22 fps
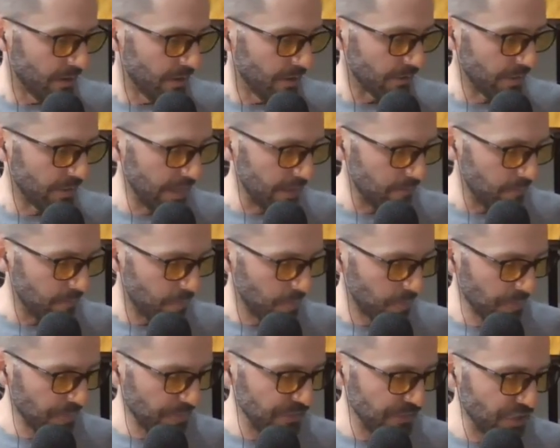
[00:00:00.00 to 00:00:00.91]
Okay.
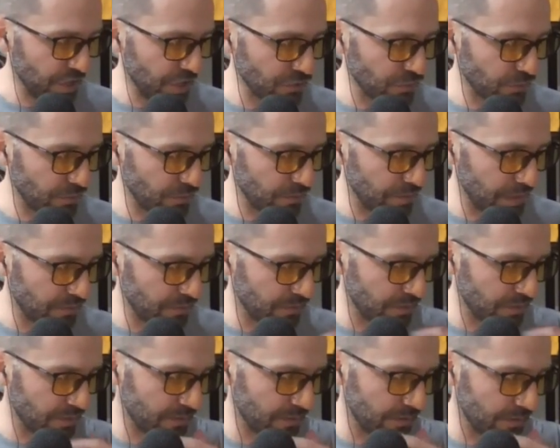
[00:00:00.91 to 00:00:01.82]
Joshua
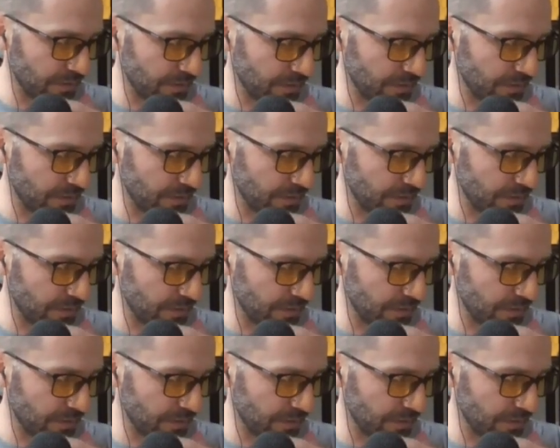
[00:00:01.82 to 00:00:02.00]
Patrick